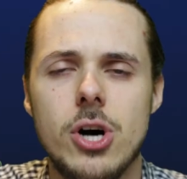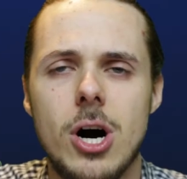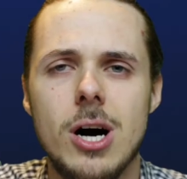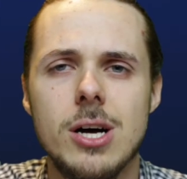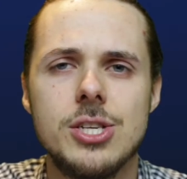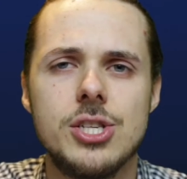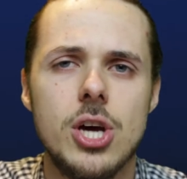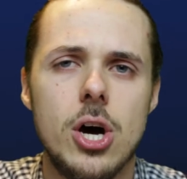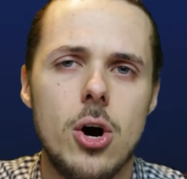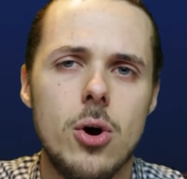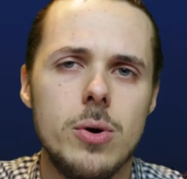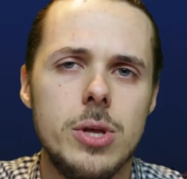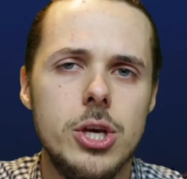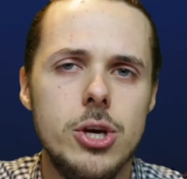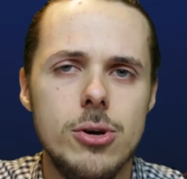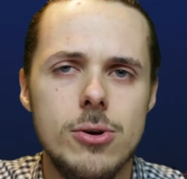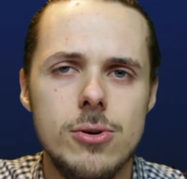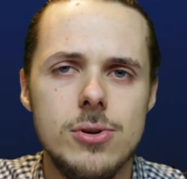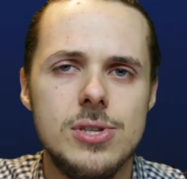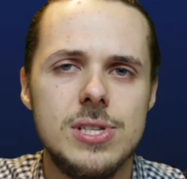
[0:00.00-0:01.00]
also
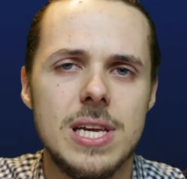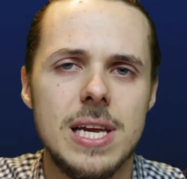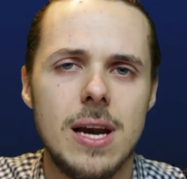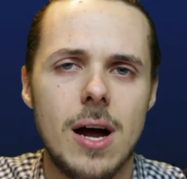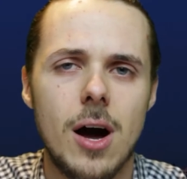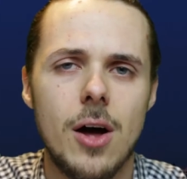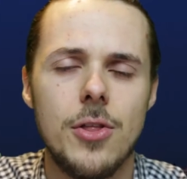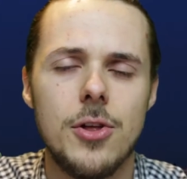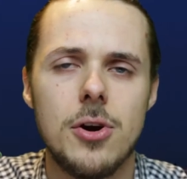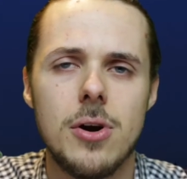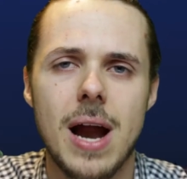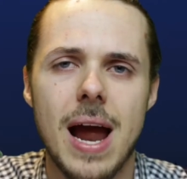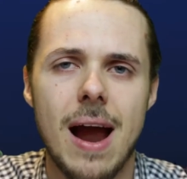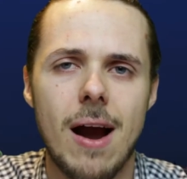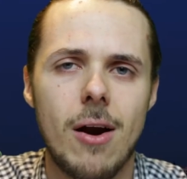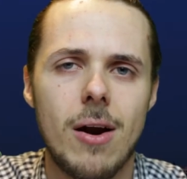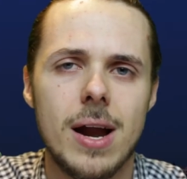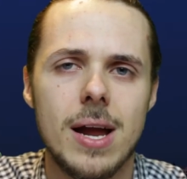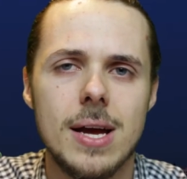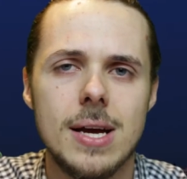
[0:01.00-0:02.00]
used in other
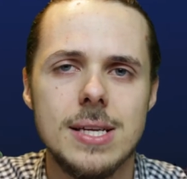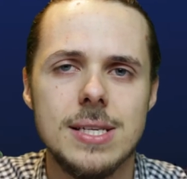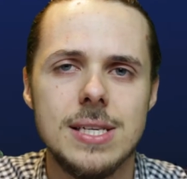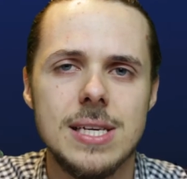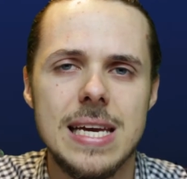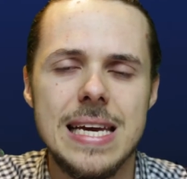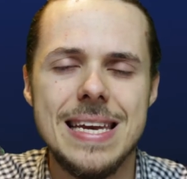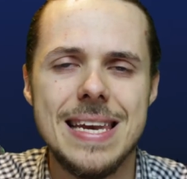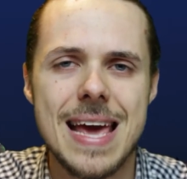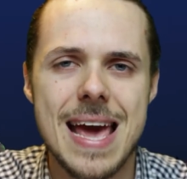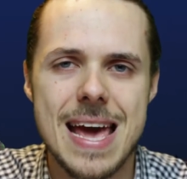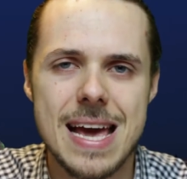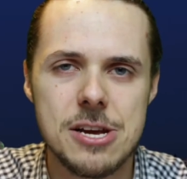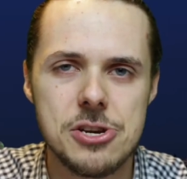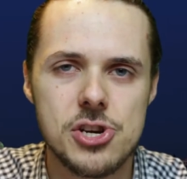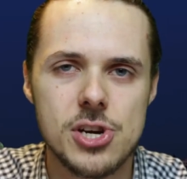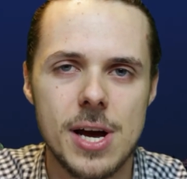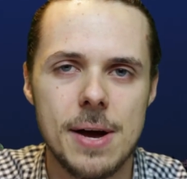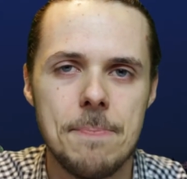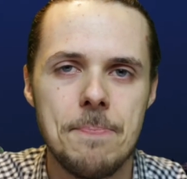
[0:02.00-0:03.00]
areas in
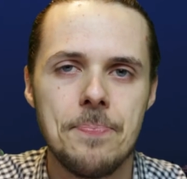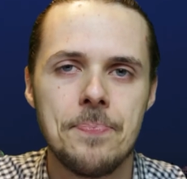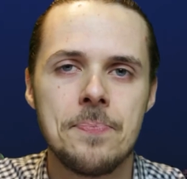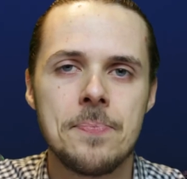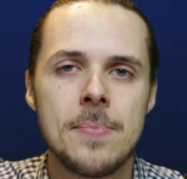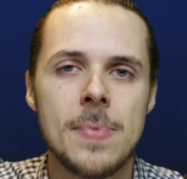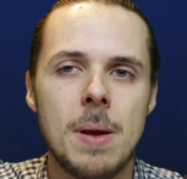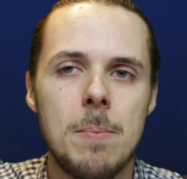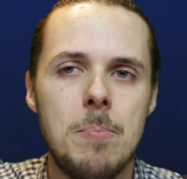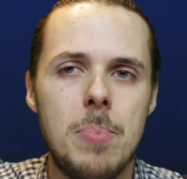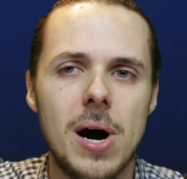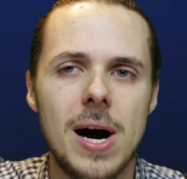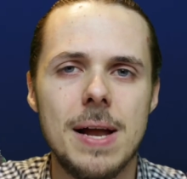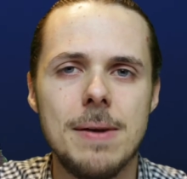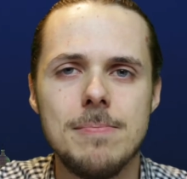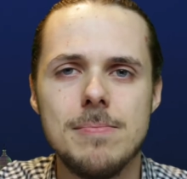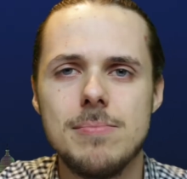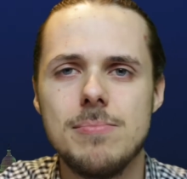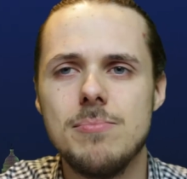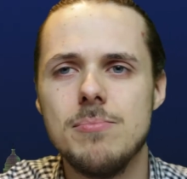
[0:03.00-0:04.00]
Asia,
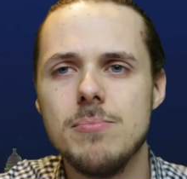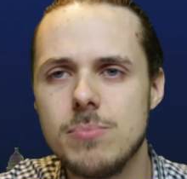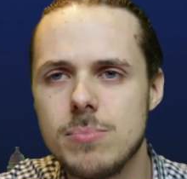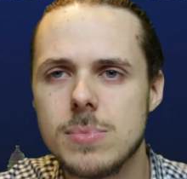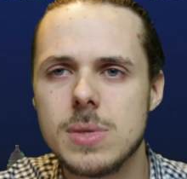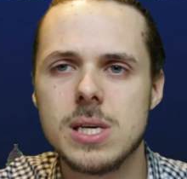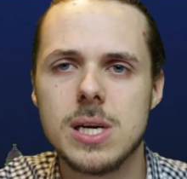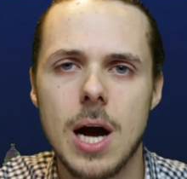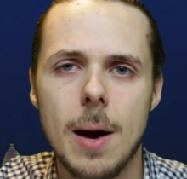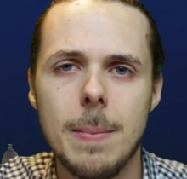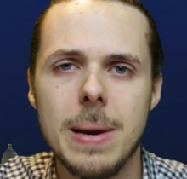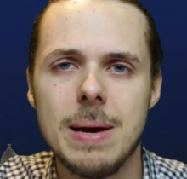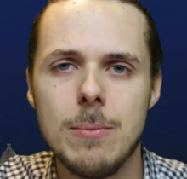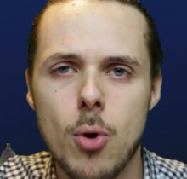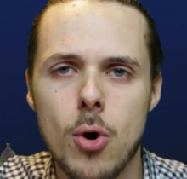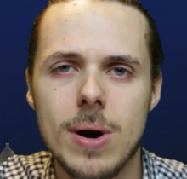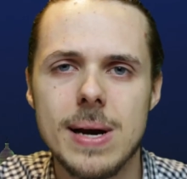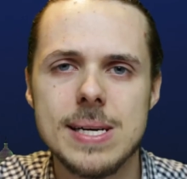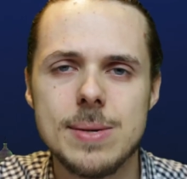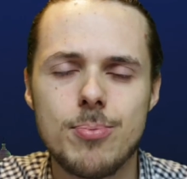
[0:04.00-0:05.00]
but coming
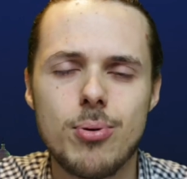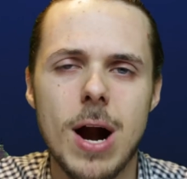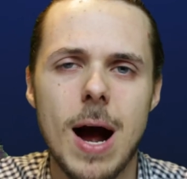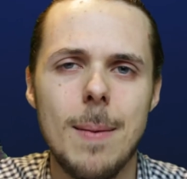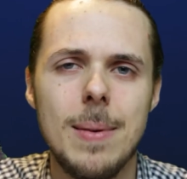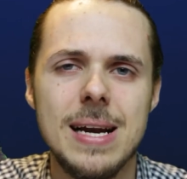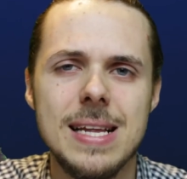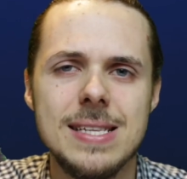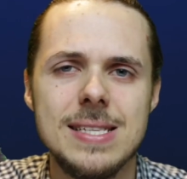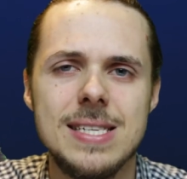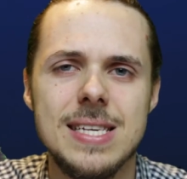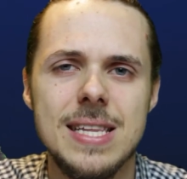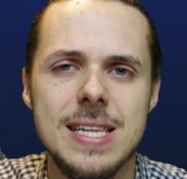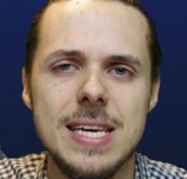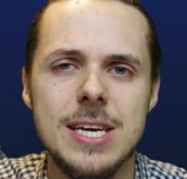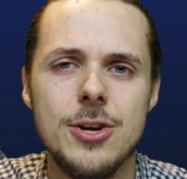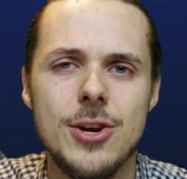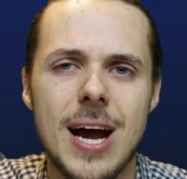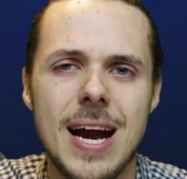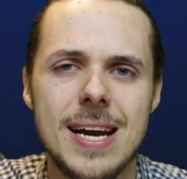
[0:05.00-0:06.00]
more into prominence in
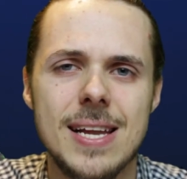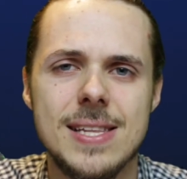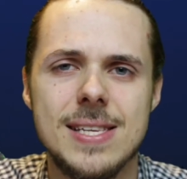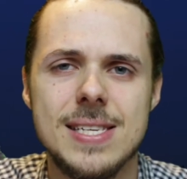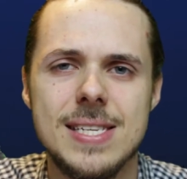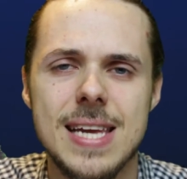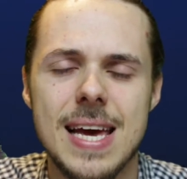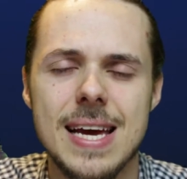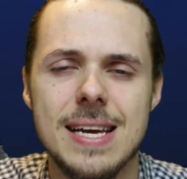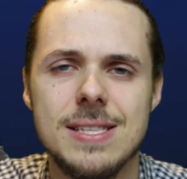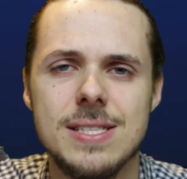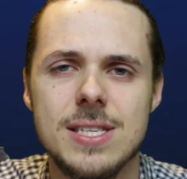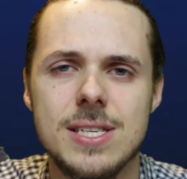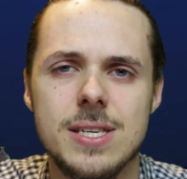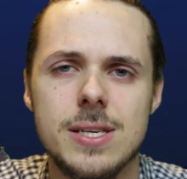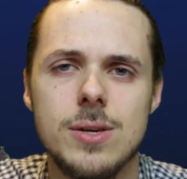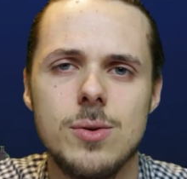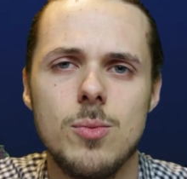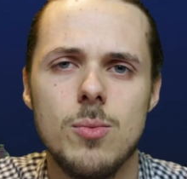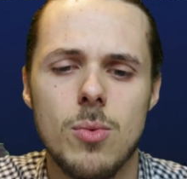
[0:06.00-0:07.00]
the United
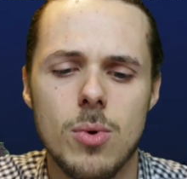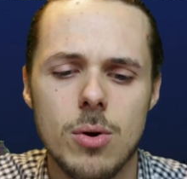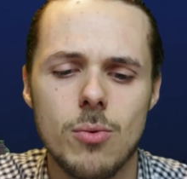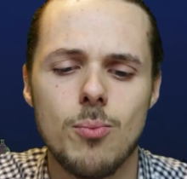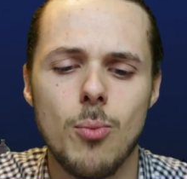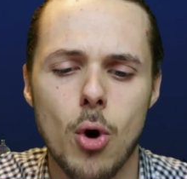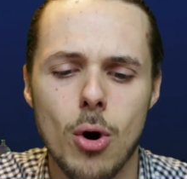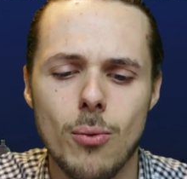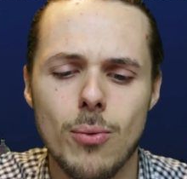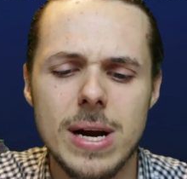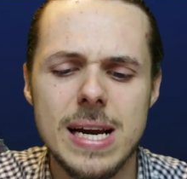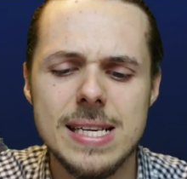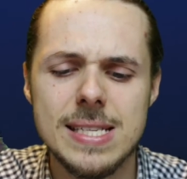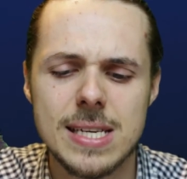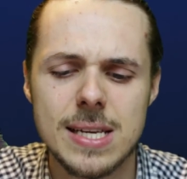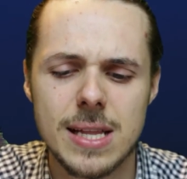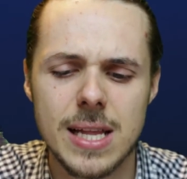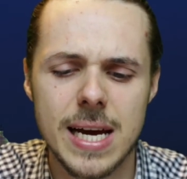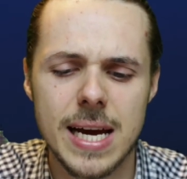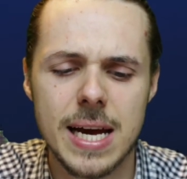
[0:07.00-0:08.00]
States more
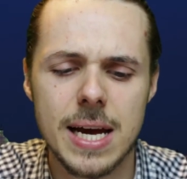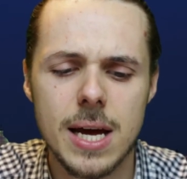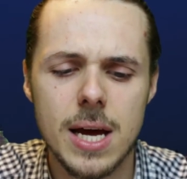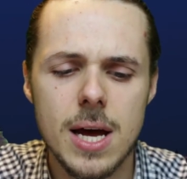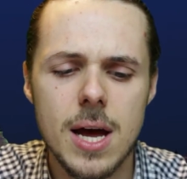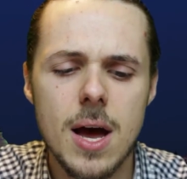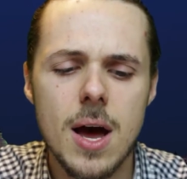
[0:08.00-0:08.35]
recently.